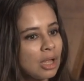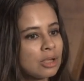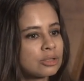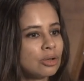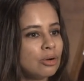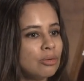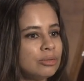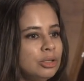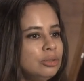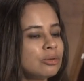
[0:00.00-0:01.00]
So
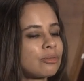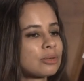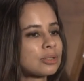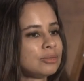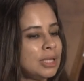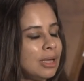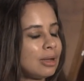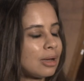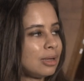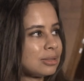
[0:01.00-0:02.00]
the universe of
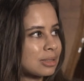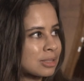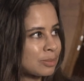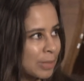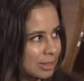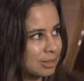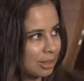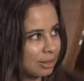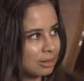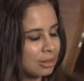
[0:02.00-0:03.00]
data is
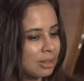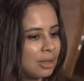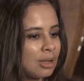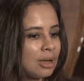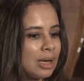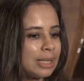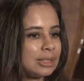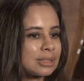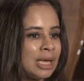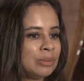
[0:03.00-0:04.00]
expanding. At
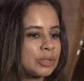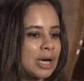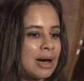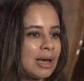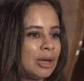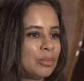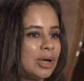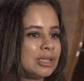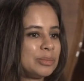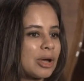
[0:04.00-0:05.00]
the same time,
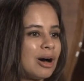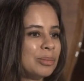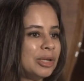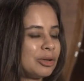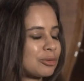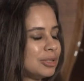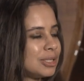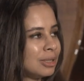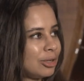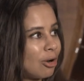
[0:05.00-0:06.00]
it's becoming
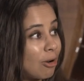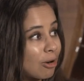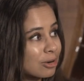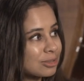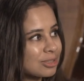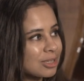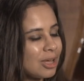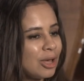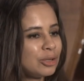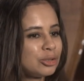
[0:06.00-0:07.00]
increasingly hard
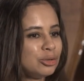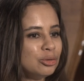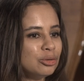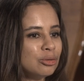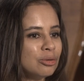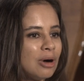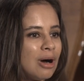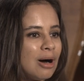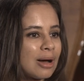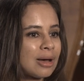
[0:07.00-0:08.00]
to
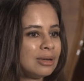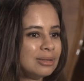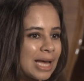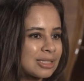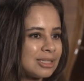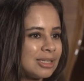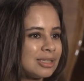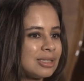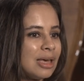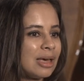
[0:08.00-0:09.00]
uh, collect
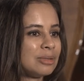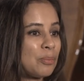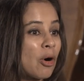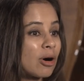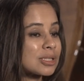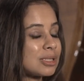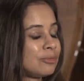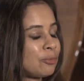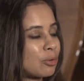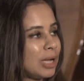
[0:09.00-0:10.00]
it and parse it
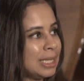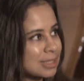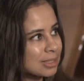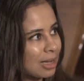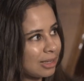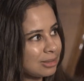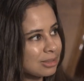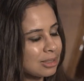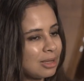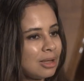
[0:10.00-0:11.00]
for insight.
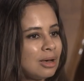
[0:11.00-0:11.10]
Mm -hmm.